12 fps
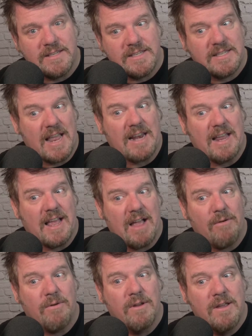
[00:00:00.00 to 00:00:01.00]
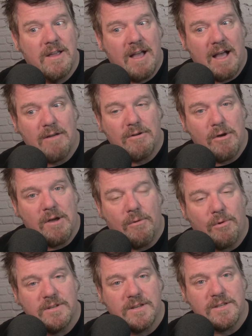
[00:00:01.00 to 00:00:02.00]
tell it how long I
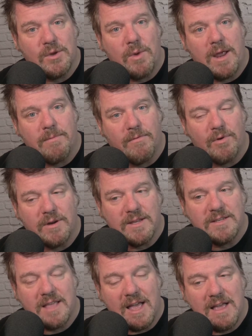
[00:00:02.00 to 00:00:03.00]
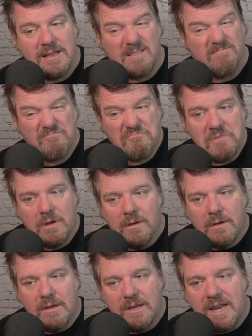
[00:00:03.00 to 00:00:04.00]
want it to wait before it does that.
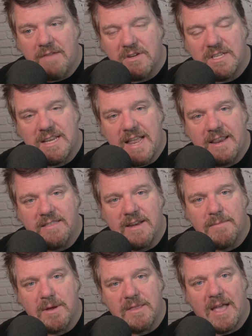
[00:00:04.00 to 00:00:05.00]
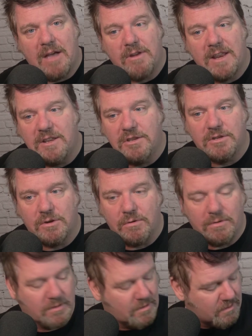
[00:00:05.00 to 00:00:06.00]
Never seen anything about that on any
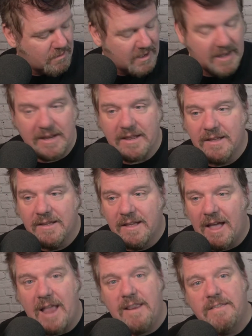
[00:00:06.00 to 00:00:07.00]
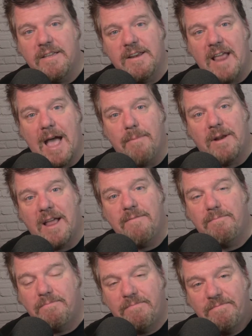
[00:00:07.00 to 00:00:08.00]
tutorial or on anything in the app, and
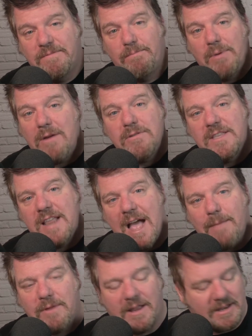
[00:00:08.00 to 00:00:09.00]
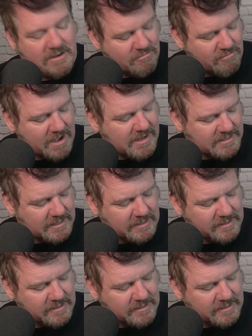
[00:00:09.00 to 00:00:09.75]
I browsed the app like crazy.